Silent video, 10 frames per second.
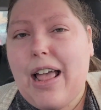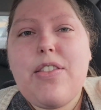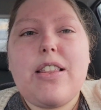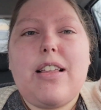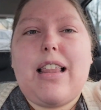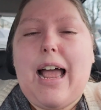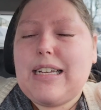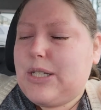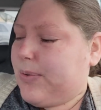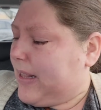And then the
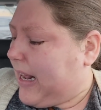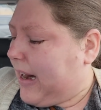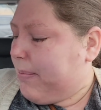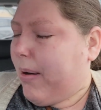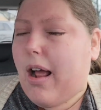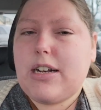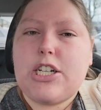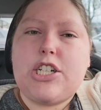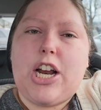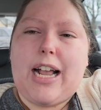last one that I brought
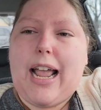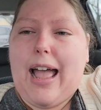to check